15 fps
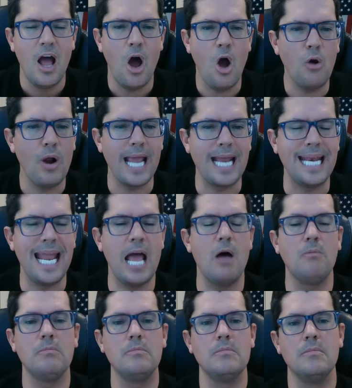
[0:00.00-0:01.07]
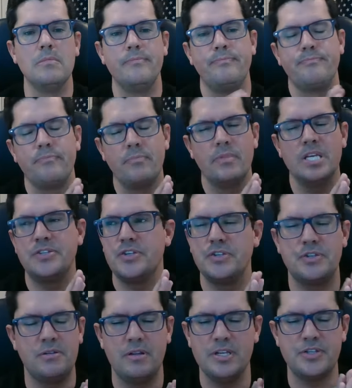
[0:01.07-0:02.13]
All right, now this
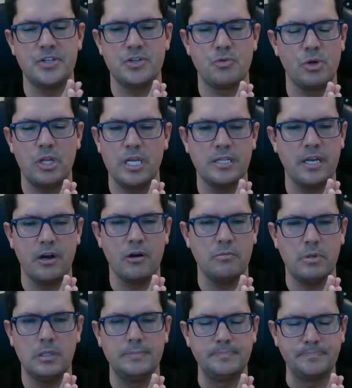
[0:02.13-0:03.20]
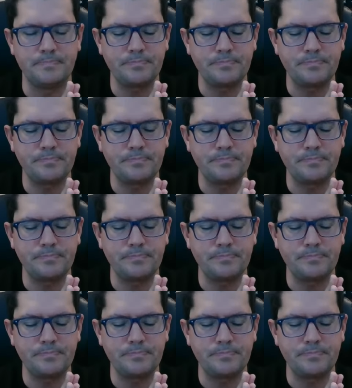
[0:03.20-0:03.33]
is this is really terrible.